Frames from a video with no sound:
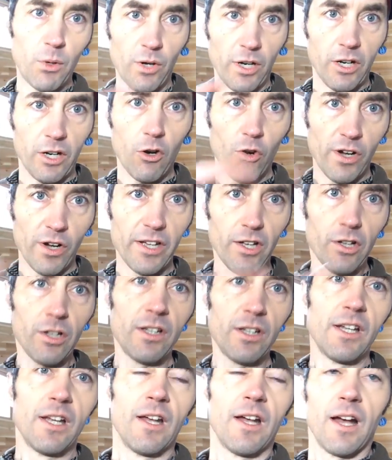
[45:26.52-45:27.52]
or a coil,
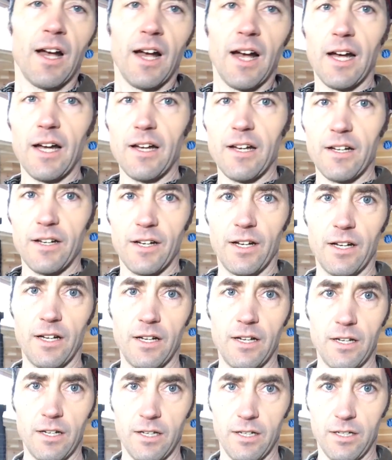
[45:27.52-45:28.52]

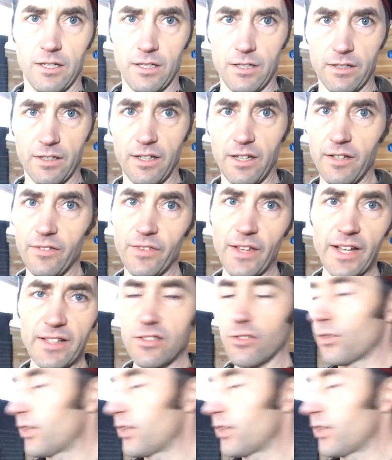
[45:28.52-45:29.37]
and that's a